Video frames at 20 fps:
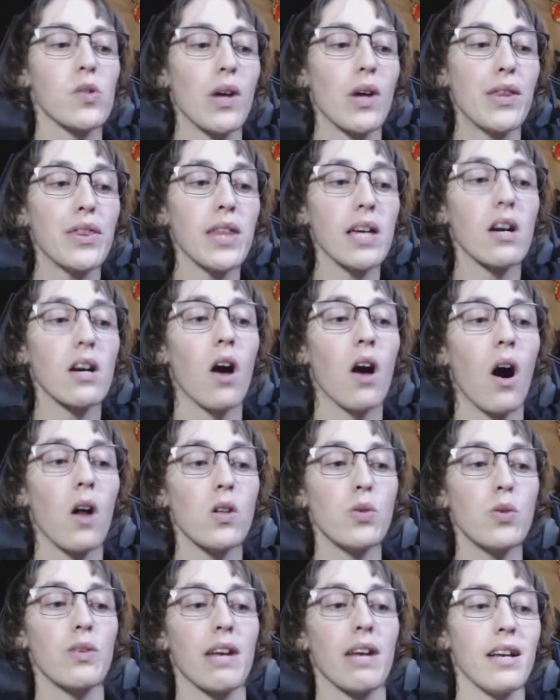So I think
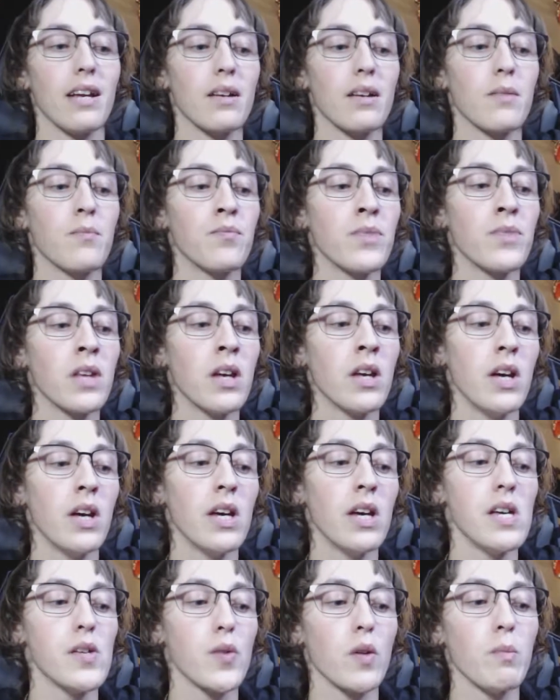Hollow Knight
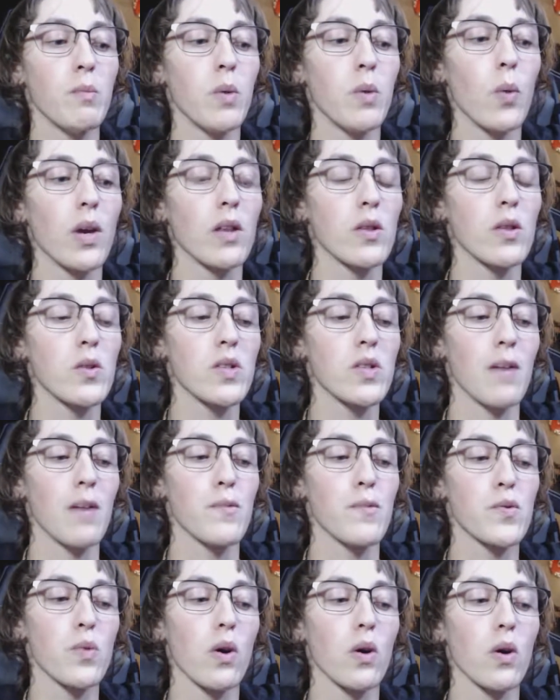is going to be one of those
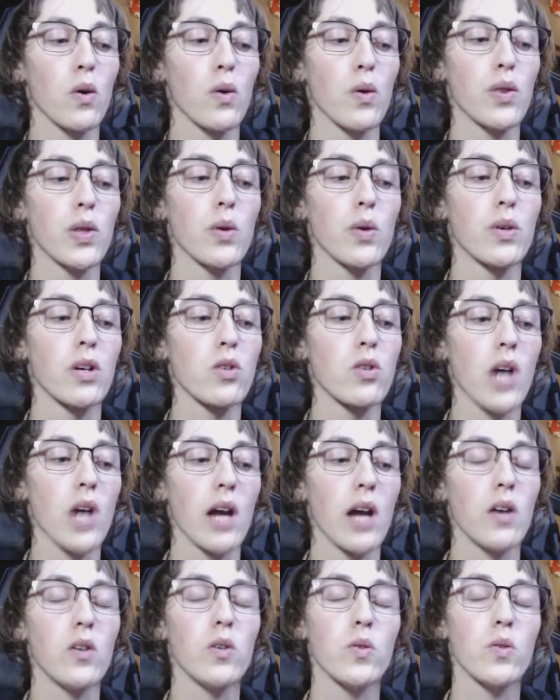games where I'll go through and I'll
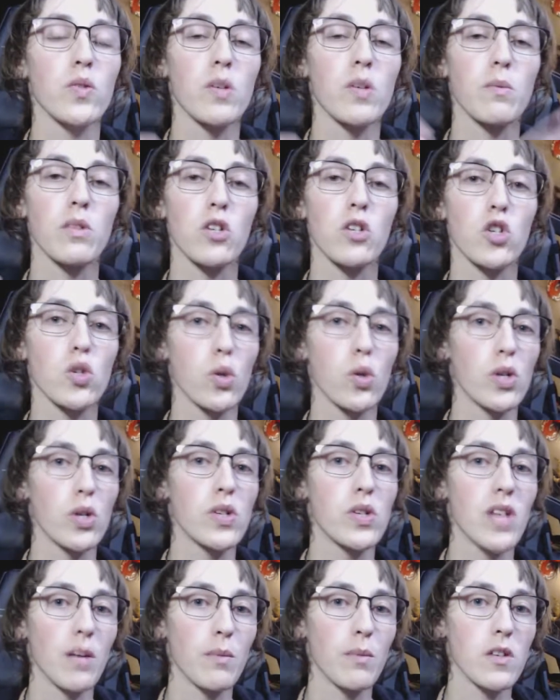try to do some of the shorter
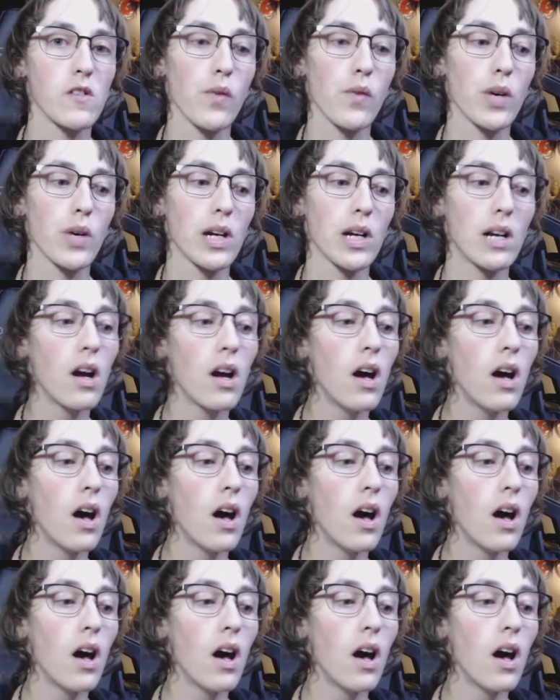segments for.